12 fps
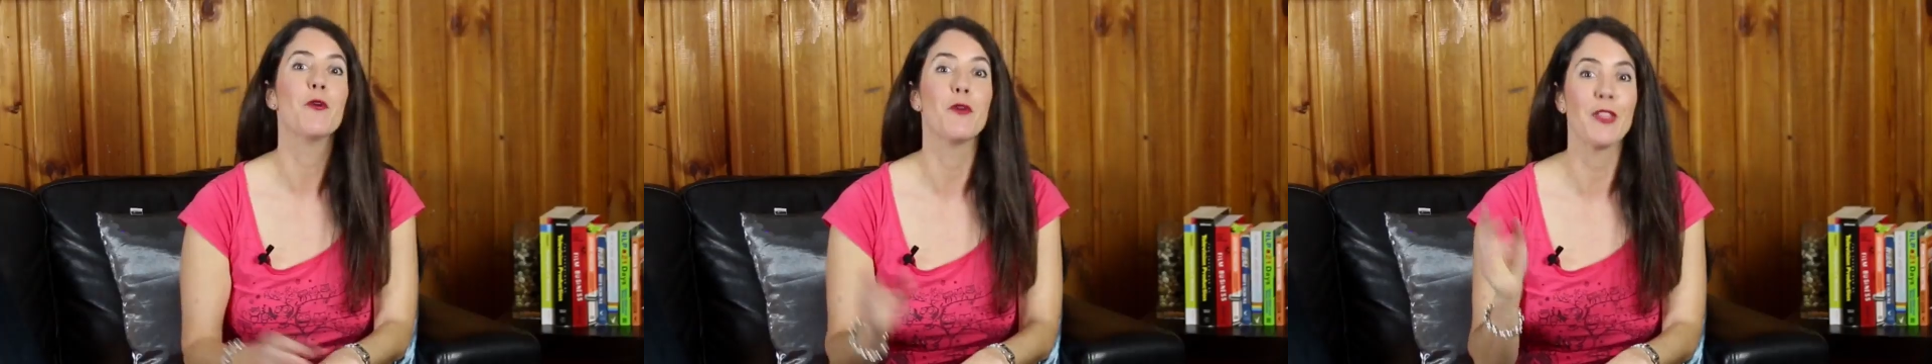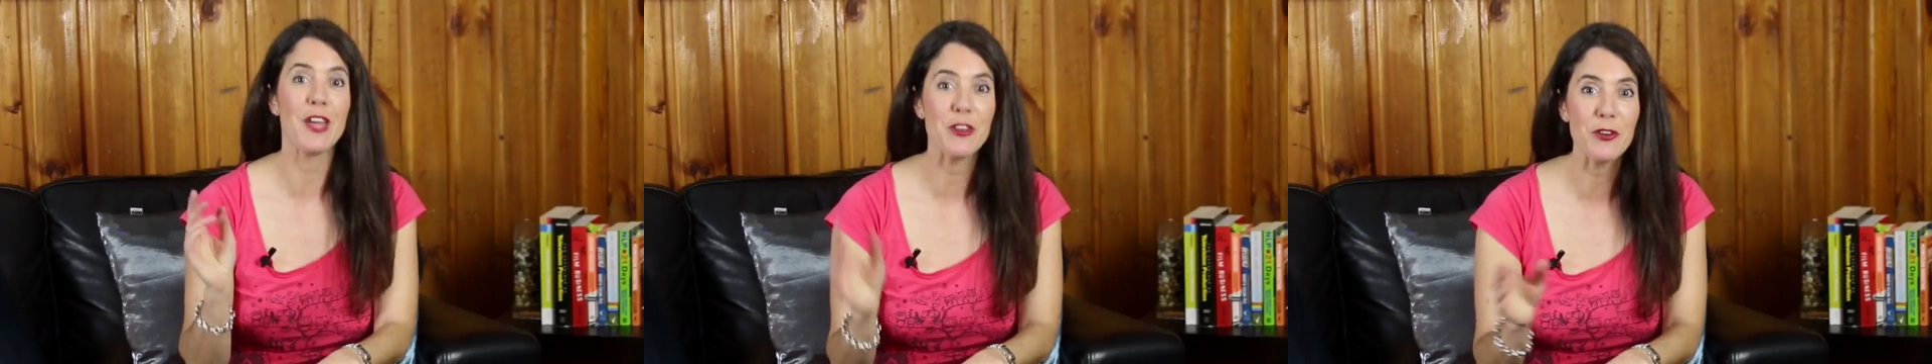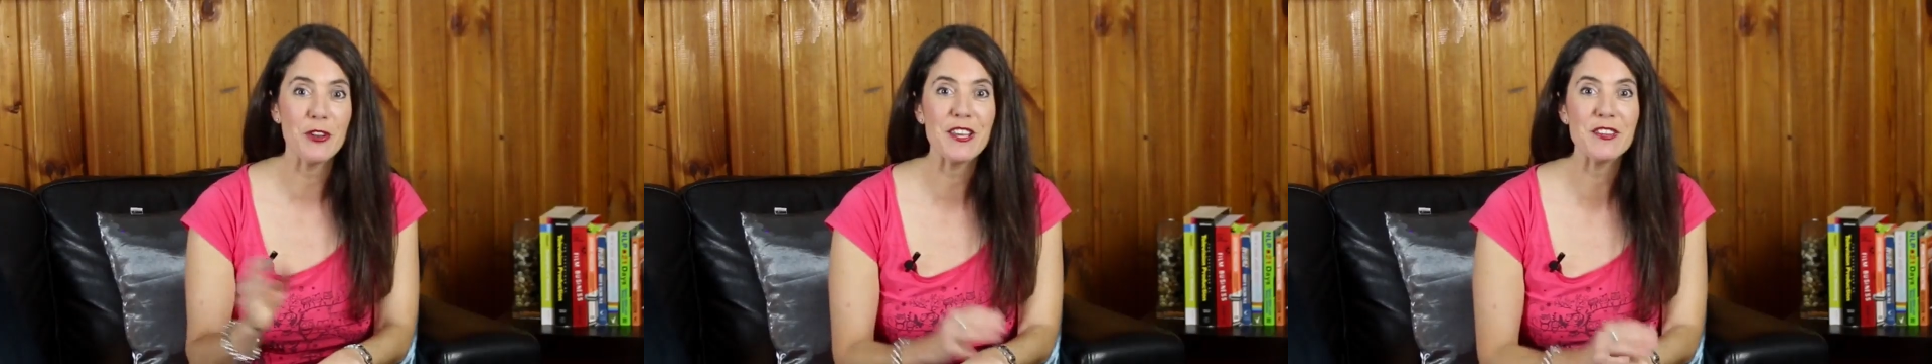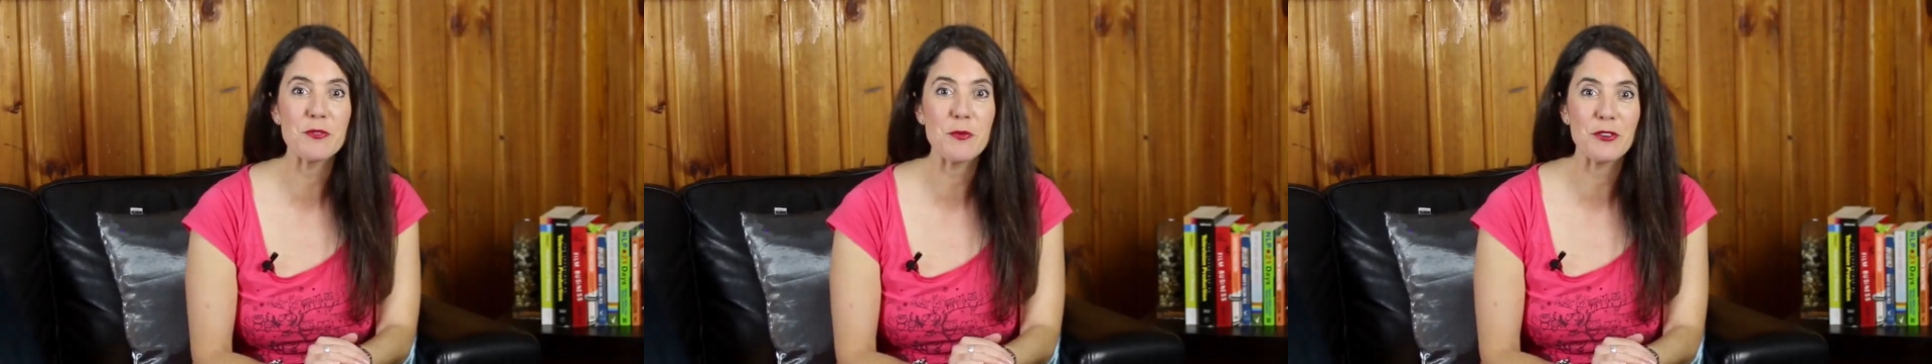Well then you
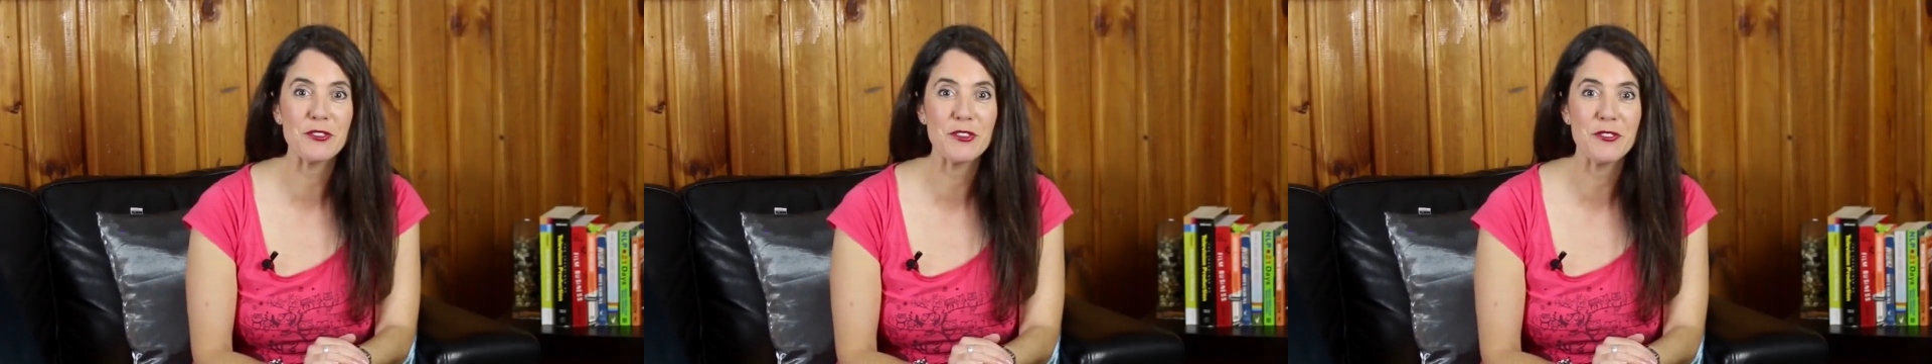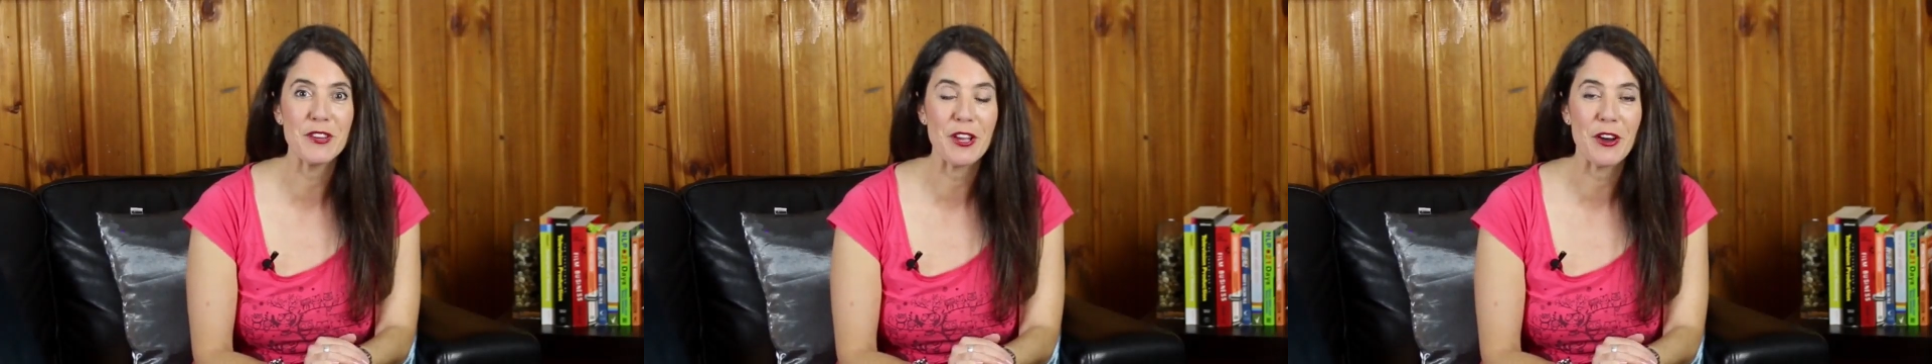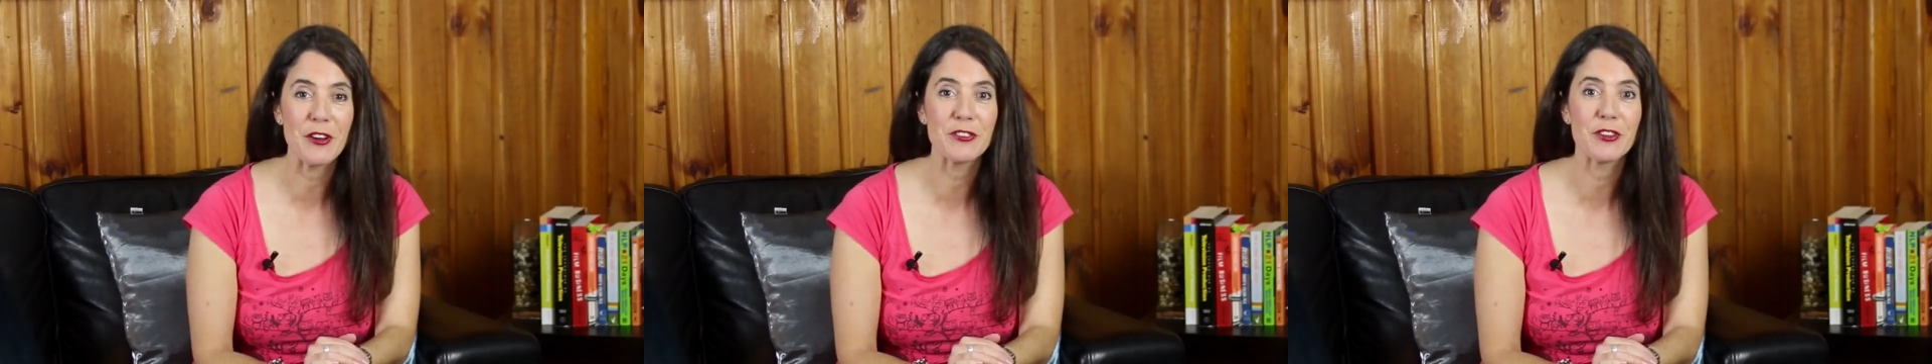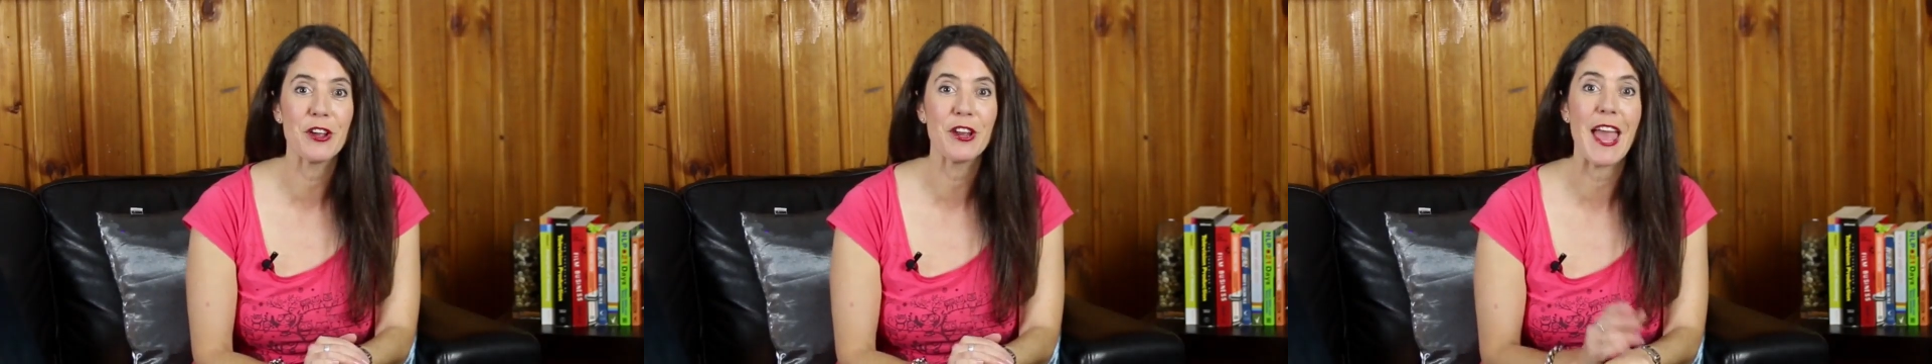need to watch this video
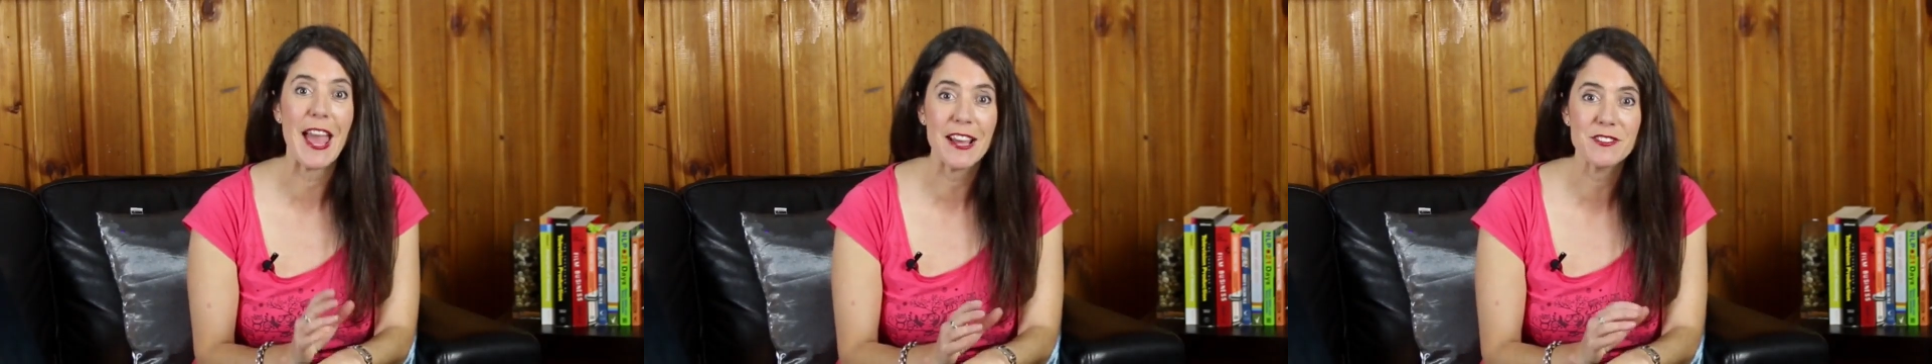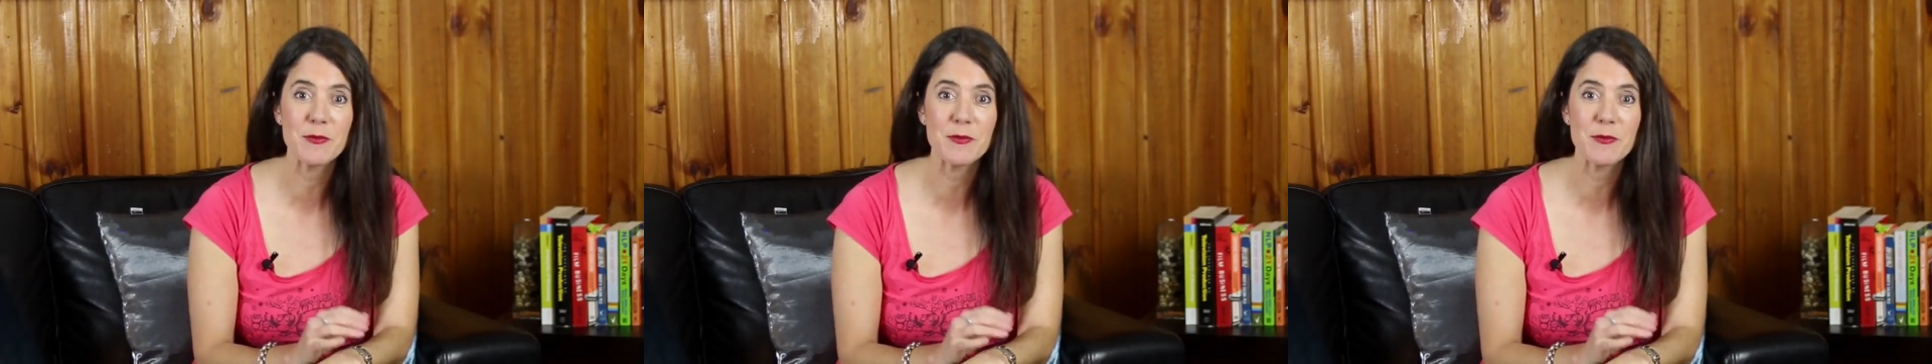to learn how